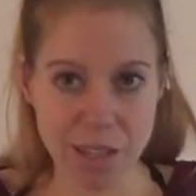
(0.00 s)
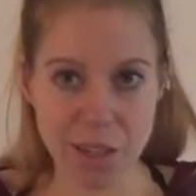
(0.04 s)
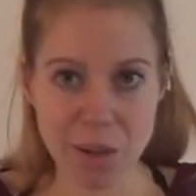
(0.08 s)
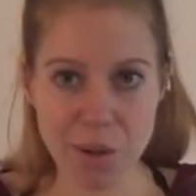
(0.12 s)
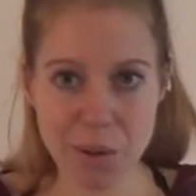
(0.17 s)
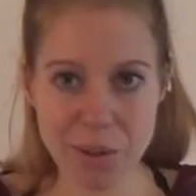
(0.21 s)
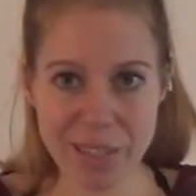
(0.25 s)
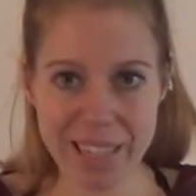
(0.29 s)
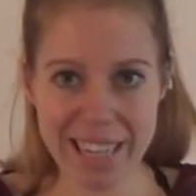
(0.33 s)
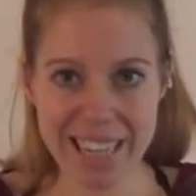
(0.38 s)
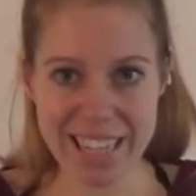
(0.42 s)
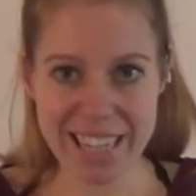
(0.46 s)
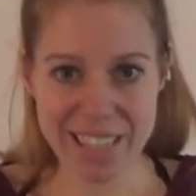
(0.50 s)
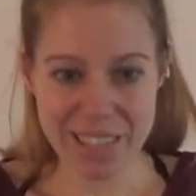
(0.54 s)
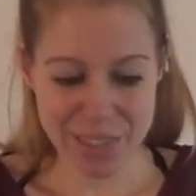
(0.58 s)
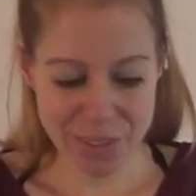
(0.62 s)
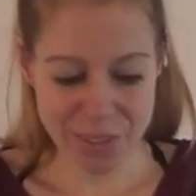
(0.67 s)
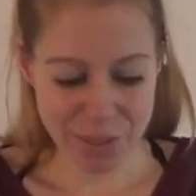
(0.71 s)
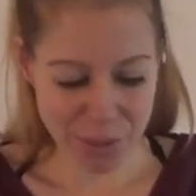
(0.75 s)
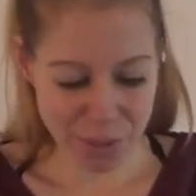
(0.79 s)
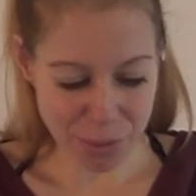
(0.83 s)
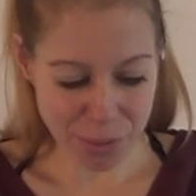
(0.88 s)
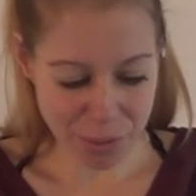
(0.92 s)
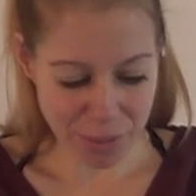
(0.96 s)
Oké,
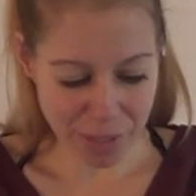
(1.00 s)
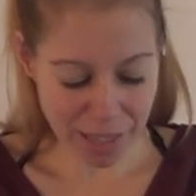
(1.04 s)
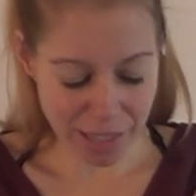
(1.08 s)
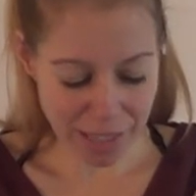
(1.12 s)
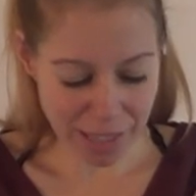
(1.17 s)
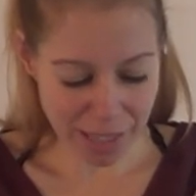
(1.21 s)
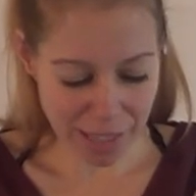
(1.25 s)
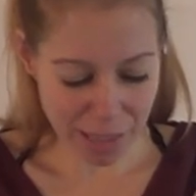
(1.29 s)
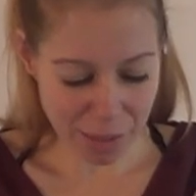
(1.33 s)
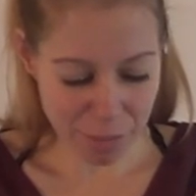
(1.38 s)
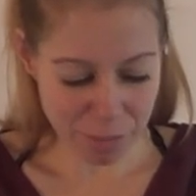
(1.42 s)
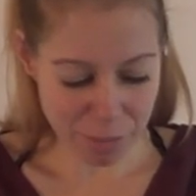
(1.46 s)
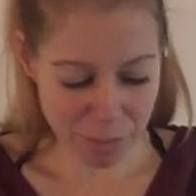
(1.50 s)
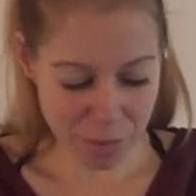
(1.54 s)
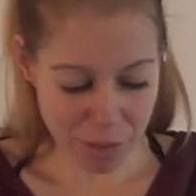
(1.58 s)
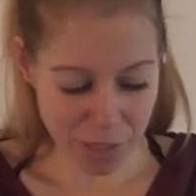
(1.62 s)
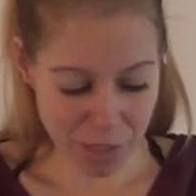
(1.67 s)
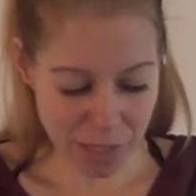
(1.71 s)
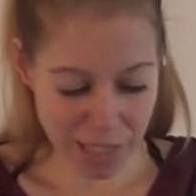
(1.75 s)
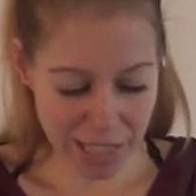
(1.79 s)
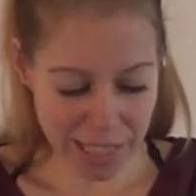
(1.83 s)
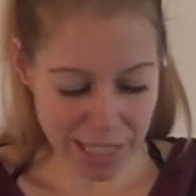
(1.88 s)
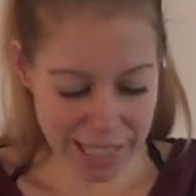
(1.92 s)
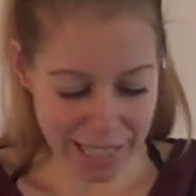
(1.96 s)

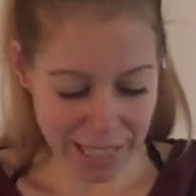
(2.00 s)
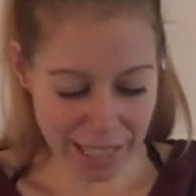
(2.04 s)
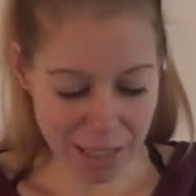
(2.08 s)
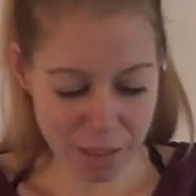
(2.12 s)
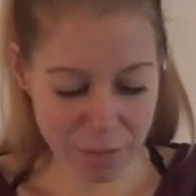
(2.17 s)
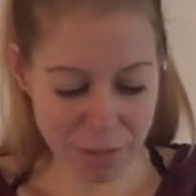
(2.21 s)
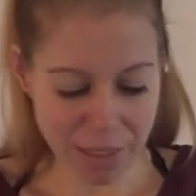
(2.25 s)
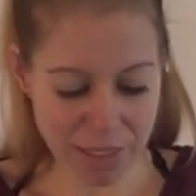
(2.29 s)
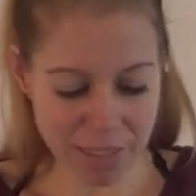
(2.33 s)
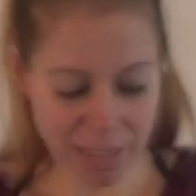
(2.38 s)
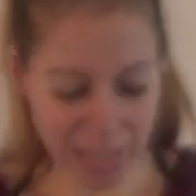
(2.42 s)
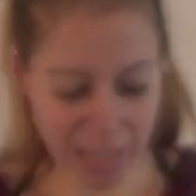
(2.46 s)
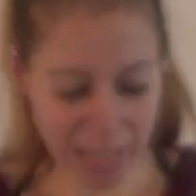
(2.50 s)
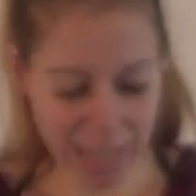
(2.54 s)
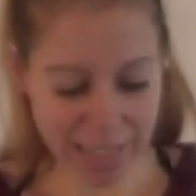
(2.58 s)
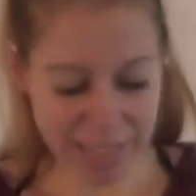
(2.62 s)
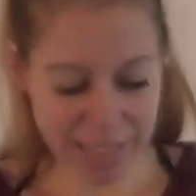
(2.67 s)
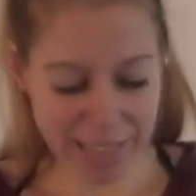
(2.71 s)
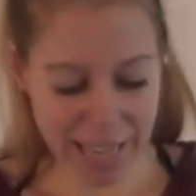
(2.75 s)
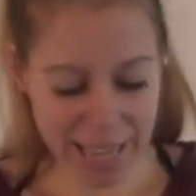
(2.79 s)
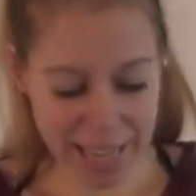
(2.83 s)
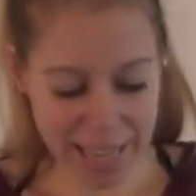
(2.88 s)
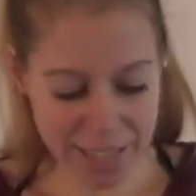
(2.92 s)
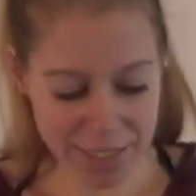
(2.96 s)
Rianne van der
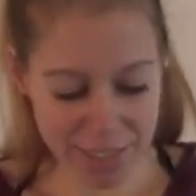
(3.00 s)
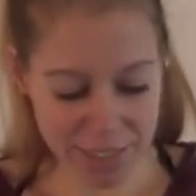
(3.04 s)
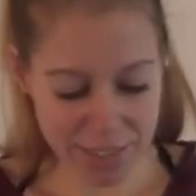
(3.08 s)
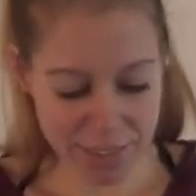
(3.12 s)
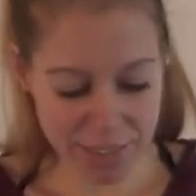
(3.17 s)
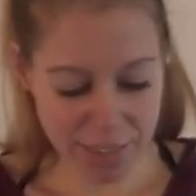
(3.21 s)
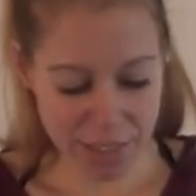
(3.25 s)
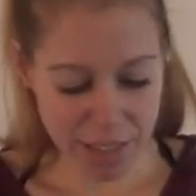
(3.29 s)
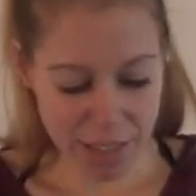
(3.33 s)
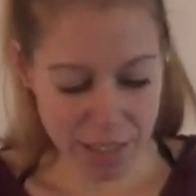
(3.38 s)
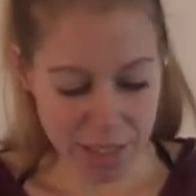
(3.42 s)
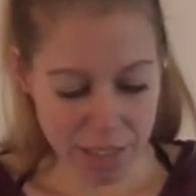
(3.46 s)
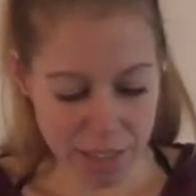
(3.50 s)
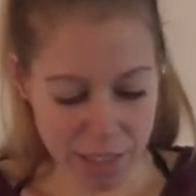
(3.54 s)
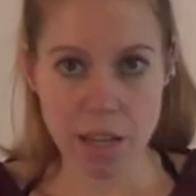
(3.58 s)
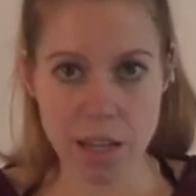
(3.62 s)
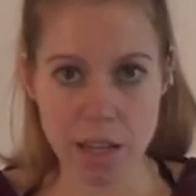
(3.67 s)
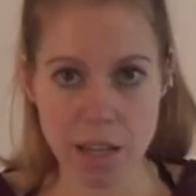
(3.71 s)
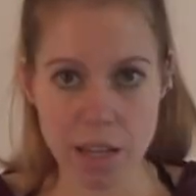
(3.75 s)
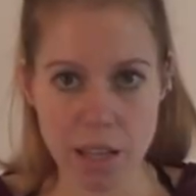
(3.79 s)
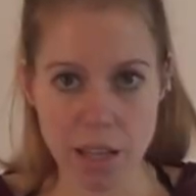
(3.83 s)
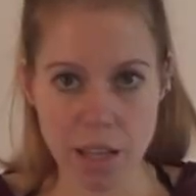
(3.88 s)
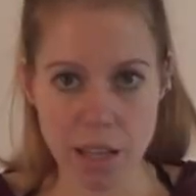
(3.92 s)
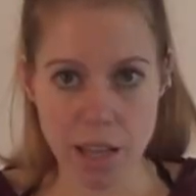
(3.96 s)
Laan asked,
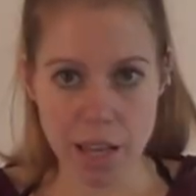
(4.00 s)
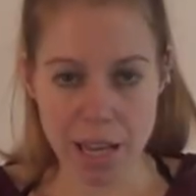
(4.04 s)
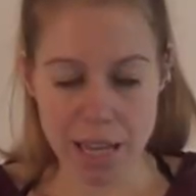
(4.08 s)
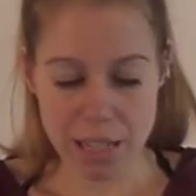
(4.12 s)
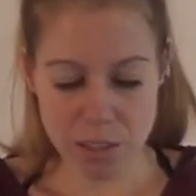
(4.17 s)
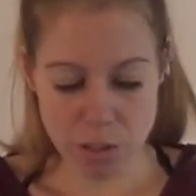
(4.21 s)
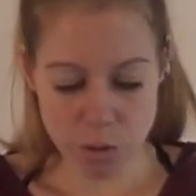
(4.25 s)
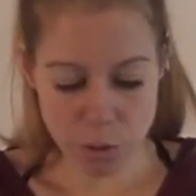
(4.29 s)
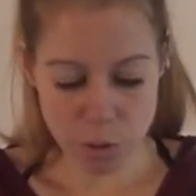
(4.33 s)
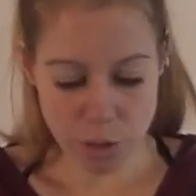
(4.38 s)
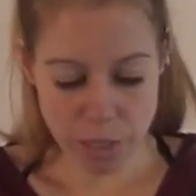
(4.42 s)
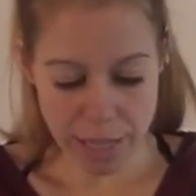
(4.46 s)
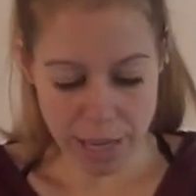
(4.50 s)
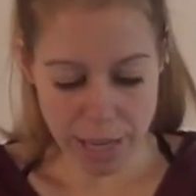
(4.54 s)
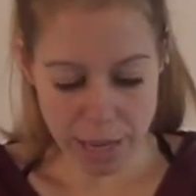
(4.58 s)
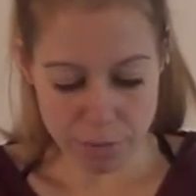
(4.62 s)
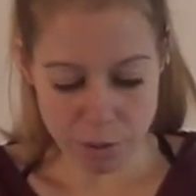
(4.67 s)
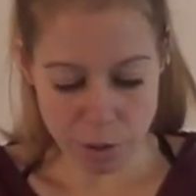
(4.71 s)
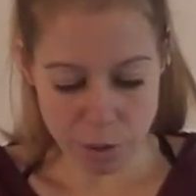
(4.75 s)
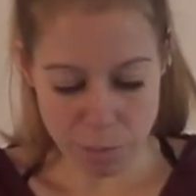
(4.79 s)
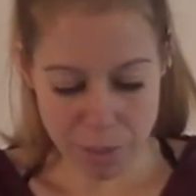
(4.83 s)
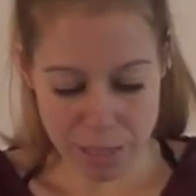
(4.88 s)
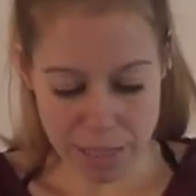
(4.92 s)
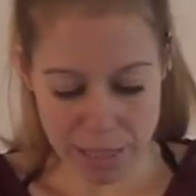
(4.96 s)
has Lookie
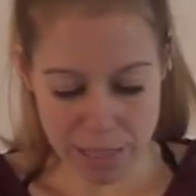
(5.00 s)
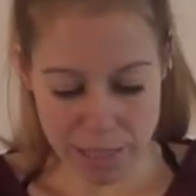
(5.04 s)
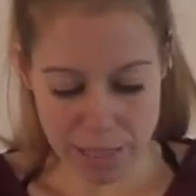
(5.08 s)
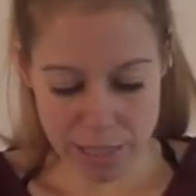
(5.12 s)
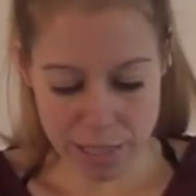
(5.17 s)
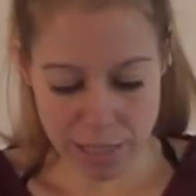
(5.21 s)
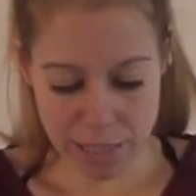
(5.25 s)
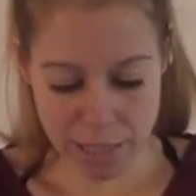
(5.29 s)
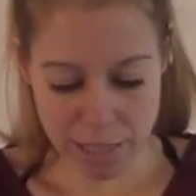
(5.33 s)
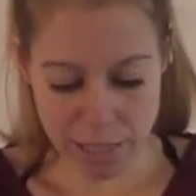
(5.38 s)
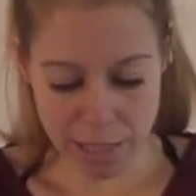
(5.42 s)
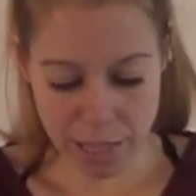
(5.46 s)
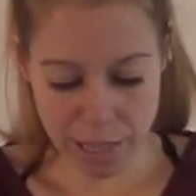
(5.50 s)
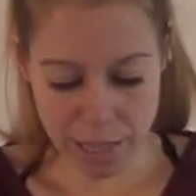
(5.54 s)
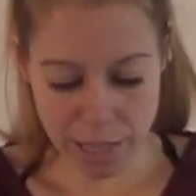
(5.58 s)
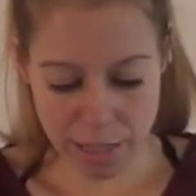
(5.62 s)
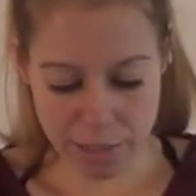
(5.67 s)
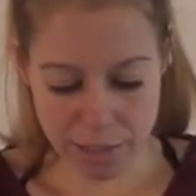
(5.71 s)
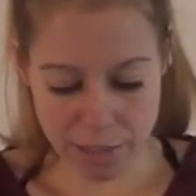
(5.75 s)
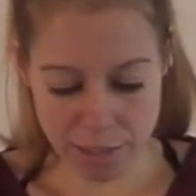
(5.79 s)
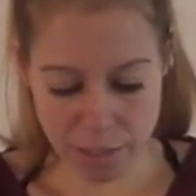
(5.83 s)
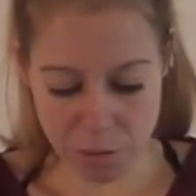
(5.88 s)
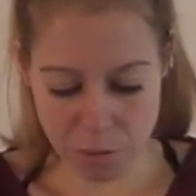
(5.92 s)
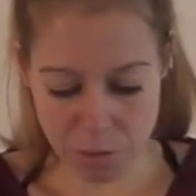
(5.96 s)
ever been sick?
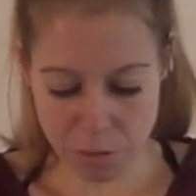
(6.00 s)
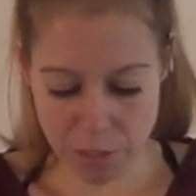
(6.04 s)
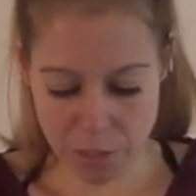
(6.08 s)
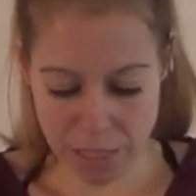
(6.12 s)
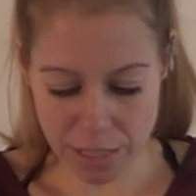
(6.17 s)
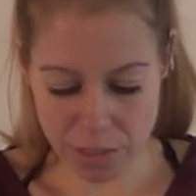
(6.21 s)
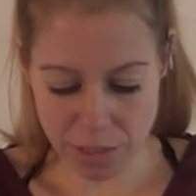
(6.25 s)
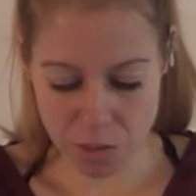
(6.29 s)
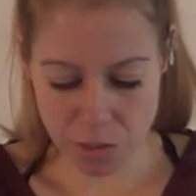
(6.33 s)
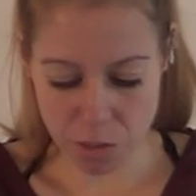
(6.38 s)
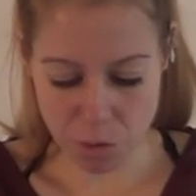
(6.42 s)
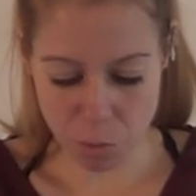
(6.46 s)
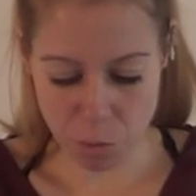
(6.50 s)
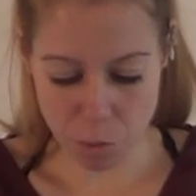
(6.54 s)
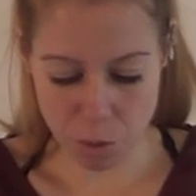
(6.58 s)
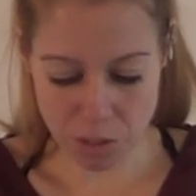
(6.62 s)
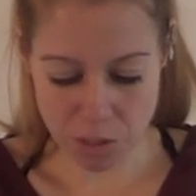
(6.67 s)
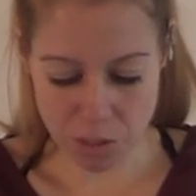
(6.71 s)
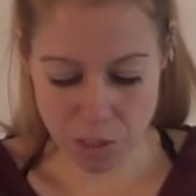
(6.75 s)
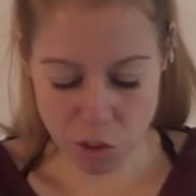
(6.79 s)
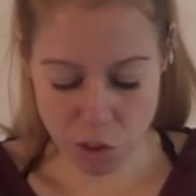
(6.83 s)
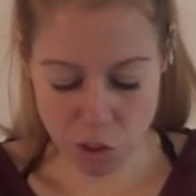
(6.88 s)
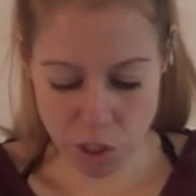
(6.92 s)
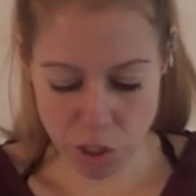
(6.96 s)
And if yes,
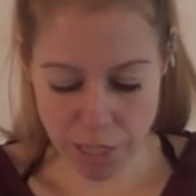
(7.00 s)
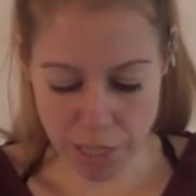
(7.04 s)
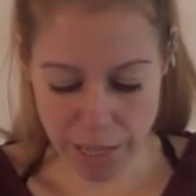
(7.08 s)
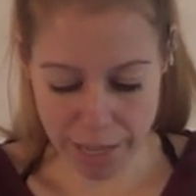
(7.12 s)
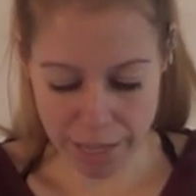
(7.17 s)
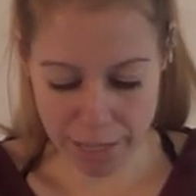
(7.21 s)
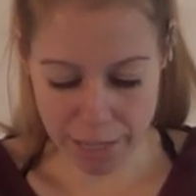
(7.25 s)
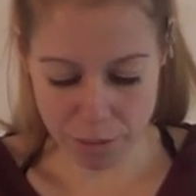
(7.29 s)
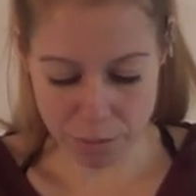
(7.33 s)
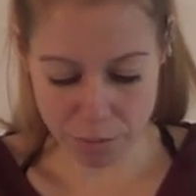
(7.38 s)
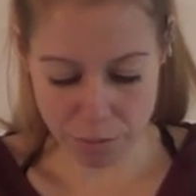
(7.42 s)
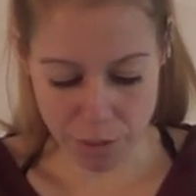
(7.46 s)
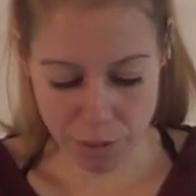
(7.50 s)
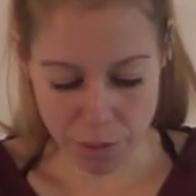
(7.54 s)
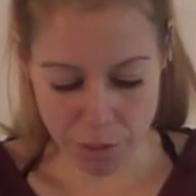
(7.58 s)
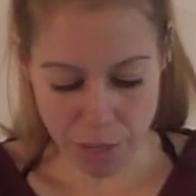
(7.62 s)
what did she have?